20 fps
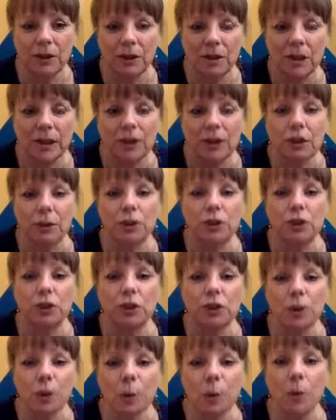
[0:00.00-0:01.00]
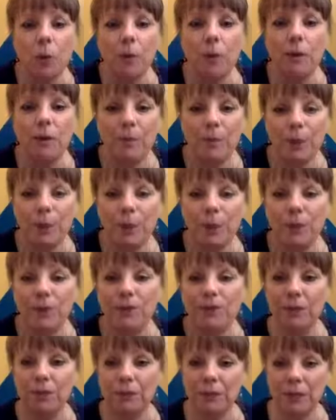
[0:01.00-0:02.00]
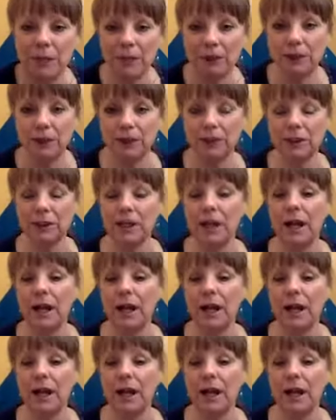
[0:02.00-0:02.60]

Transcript: So it's so important to measure.